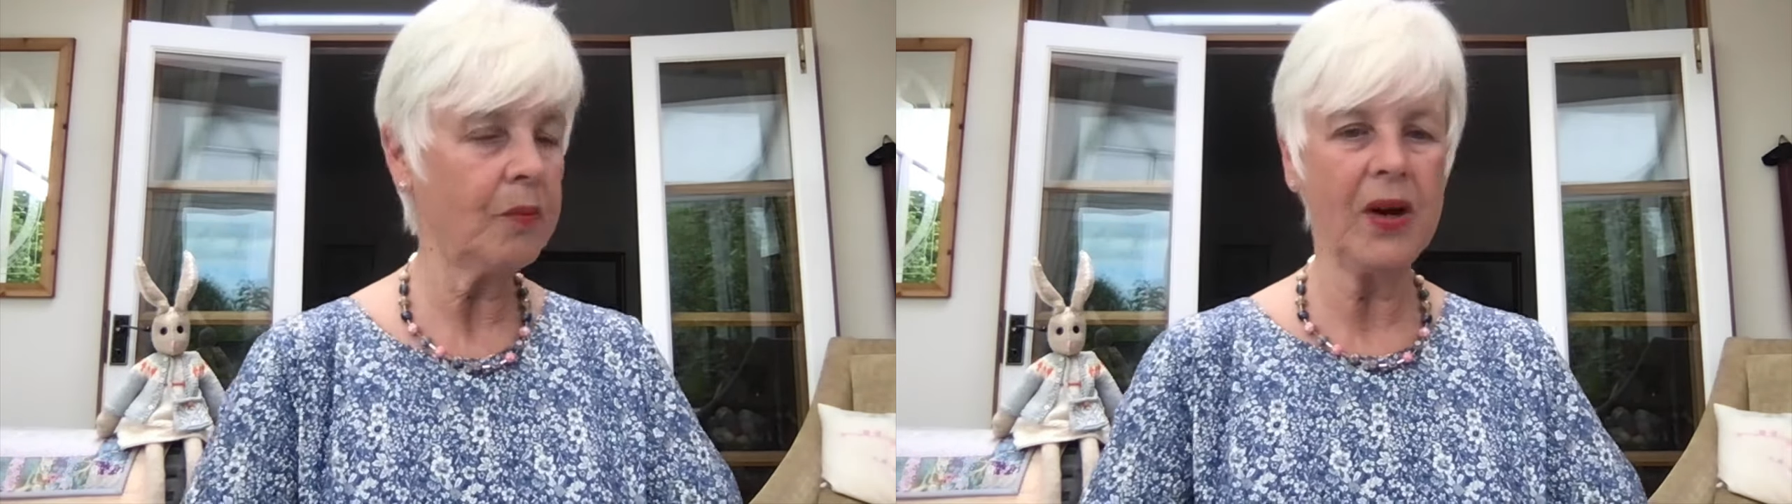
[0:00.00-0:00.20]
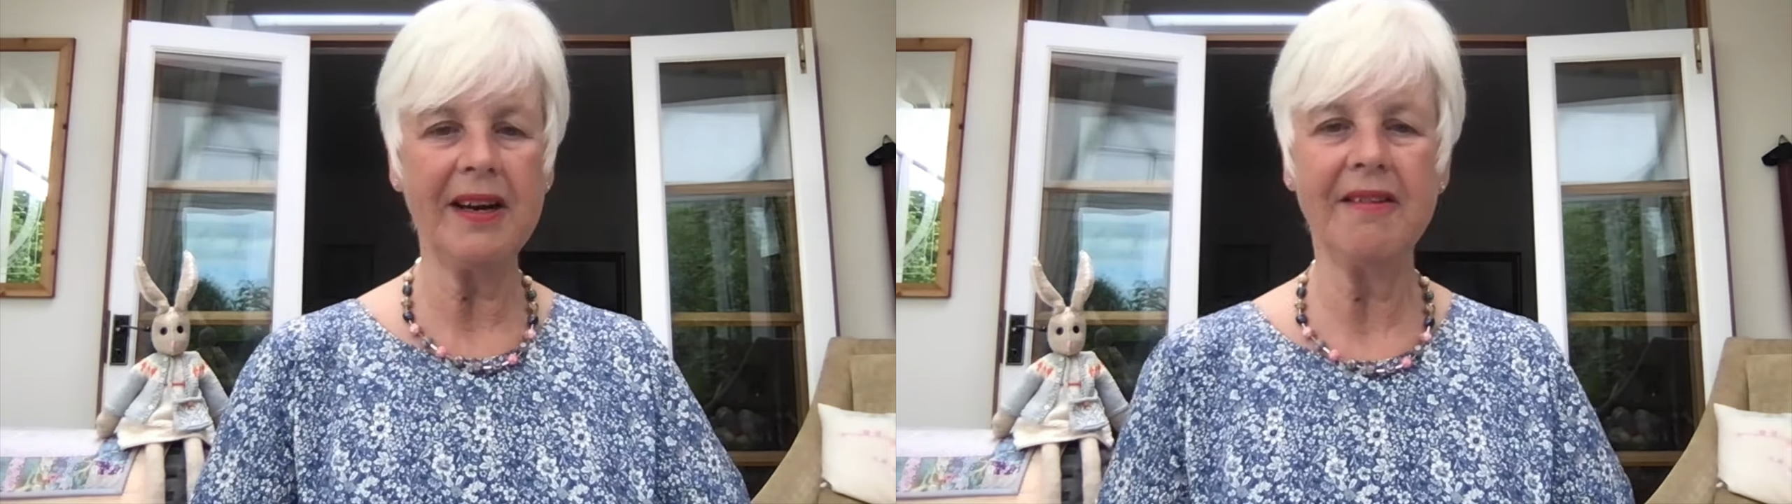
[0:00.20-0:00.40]

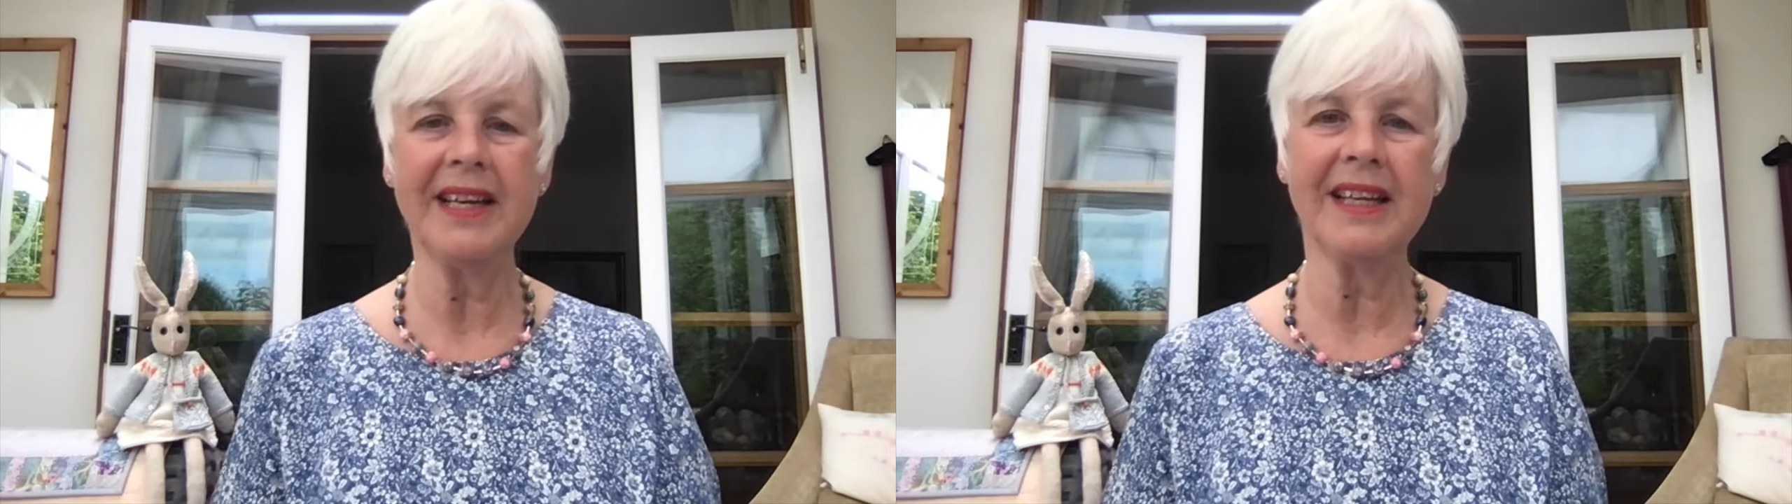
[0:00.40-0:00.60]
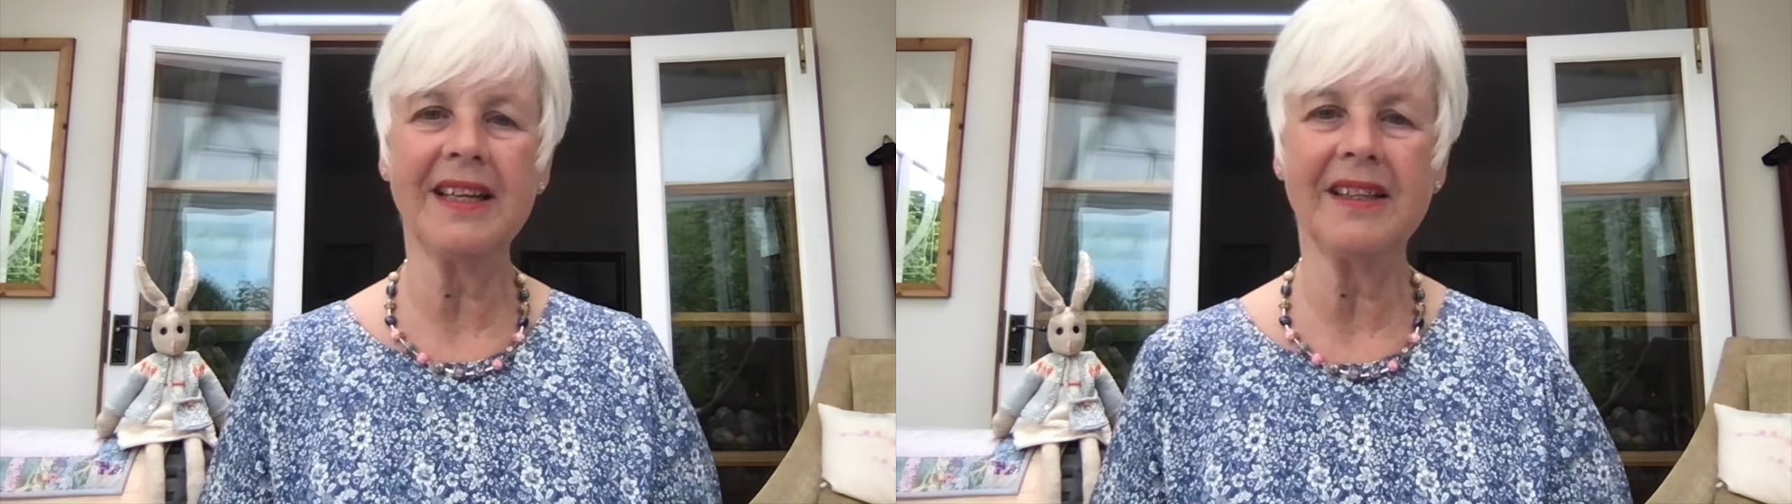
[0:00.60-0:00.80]

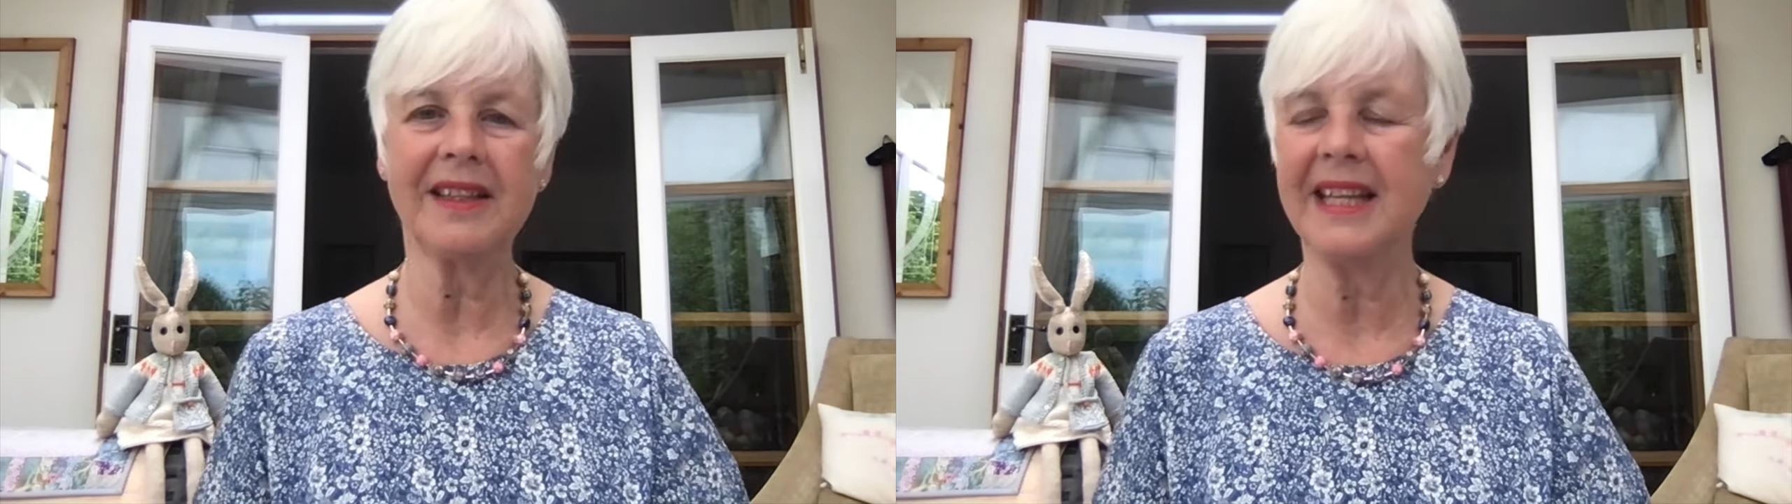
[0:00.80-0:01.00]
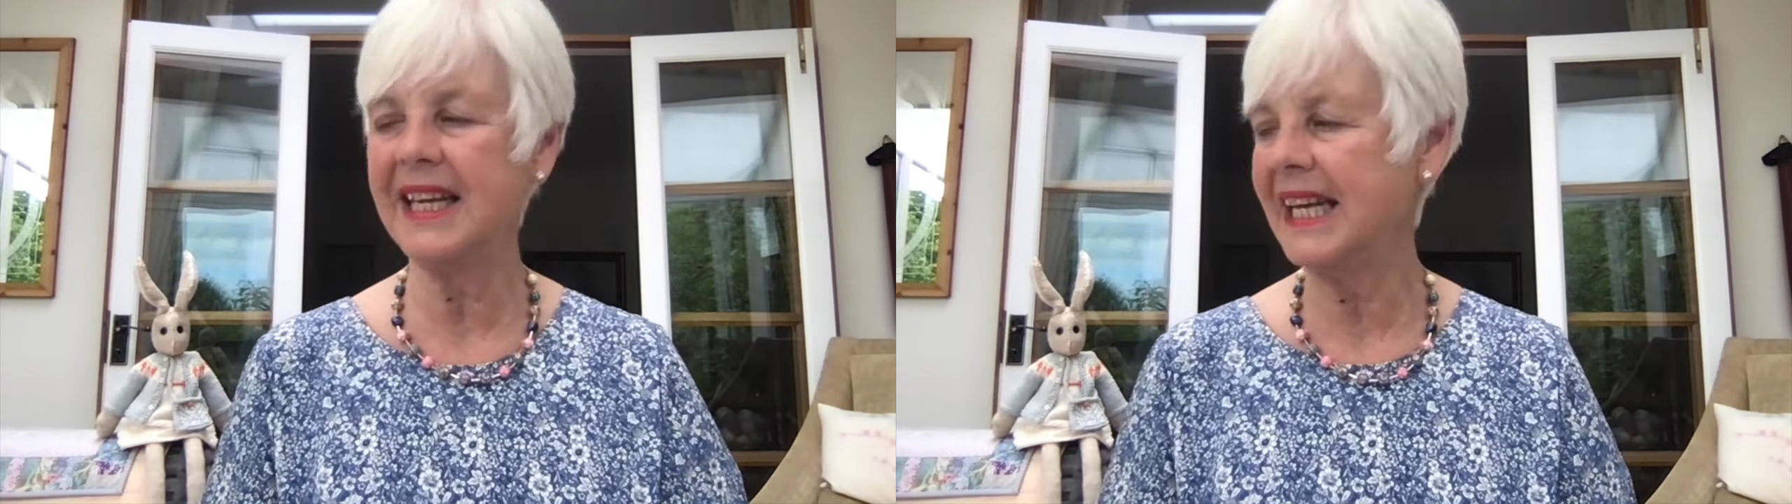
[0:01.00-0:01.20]
wearing
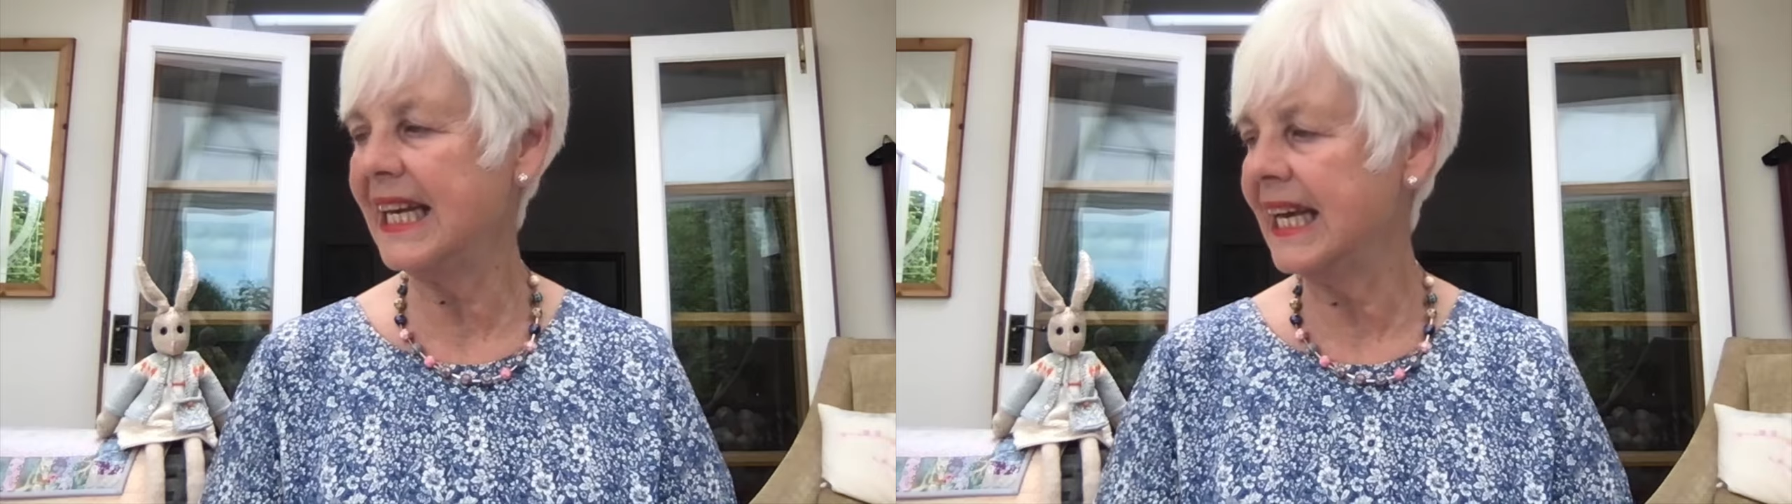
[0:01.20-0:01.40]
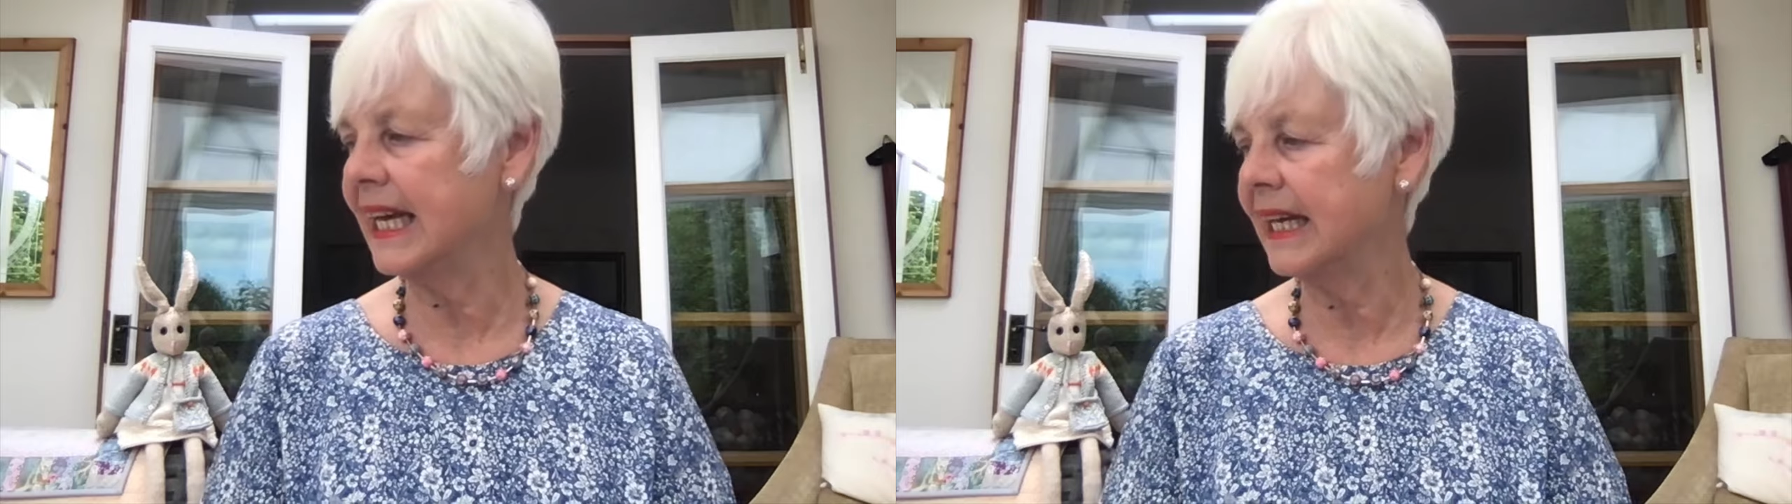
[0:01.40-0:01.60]
the,